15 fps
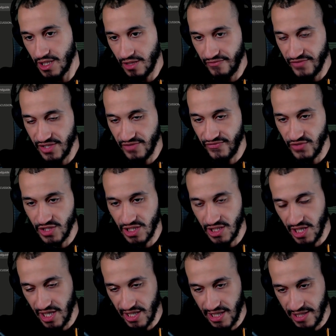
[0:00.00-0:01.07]
of the Footsies
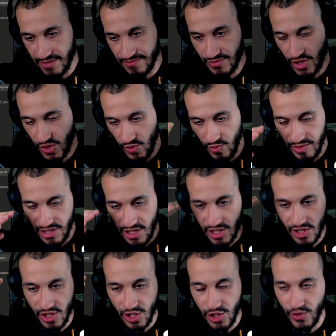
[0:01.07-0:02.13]
hand guide. This will be the
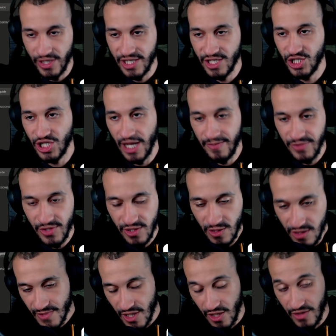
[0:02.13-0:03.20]
concluding chapter,
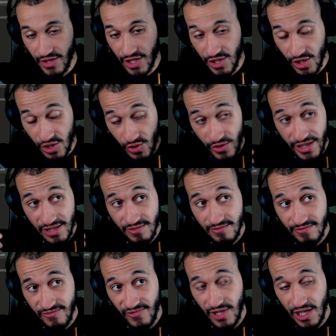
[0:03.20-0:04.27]
or the
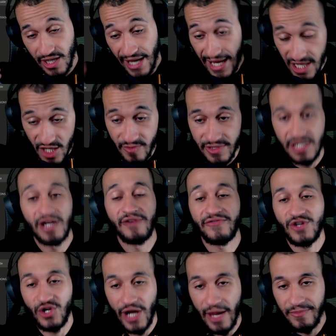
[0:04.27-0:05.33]
concluding element of
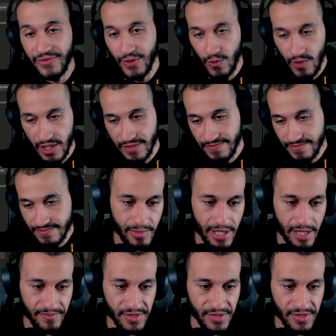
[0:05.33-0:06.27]
chapter 1. Pop